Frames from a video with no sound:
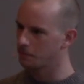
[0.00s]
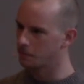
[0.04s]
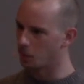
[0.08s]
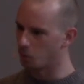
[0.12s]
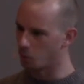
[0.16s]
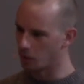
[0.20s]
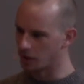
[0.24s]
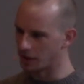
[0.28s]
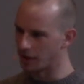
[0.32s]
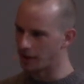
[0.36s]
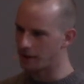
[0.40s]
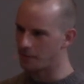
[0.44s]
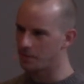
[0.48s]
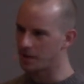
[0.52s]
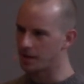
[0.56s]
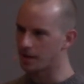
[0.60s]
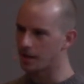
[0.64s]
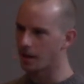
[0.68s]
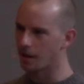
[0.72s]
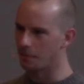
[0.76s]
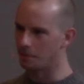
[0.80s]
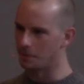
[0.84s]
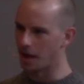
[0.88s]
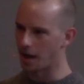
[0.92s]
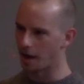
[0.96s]
but when they
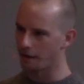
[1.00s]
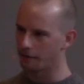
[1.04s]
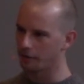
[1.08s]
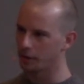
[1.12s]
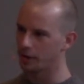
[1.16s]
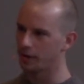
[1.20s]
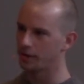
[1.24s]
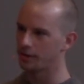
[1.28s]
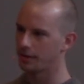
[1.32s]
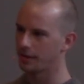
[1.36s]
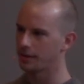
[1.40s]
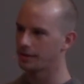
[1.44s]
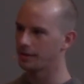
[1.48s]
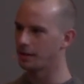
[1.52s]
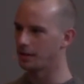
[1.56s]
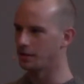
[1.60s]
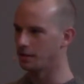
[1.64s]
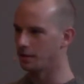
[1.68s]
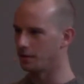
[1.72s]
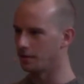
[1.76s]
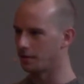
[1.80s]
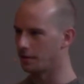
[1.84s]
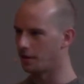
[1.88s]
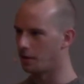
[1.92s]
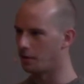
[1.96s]
become everything that
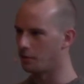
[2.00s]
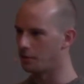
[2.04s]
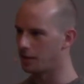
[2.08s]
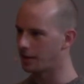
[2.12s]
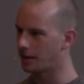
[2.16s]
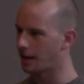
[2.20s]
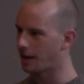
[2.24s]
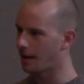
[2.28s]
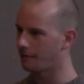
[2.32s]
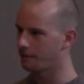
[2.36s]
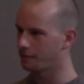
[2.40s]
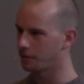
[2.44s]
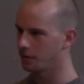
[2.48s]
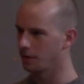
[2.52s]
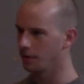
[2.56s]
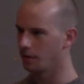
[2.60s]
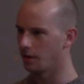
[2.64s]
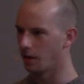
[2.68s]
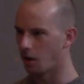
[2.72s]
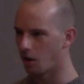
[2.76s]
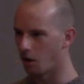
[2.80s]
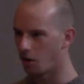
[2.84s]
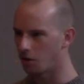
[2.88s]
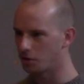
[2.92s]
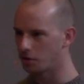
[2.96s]
you're going after,
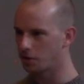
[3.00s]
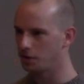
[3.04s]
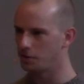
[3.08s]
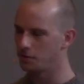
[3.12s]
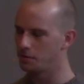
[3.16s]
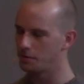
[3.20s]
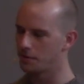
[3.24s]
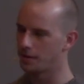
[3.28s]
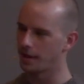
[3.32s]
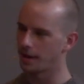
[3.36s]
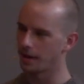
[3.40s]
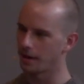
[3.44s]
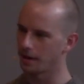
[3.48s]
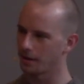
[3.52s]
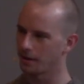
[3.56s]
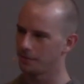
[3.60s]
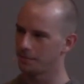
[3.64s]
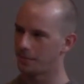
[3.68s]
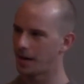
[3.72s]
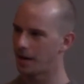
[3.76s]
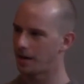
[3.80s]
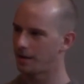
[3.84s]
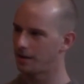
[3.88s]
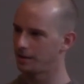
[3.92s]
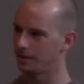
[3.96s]
all you care
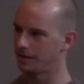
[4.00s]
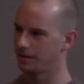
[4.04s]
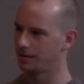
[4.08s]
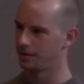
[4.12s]
about,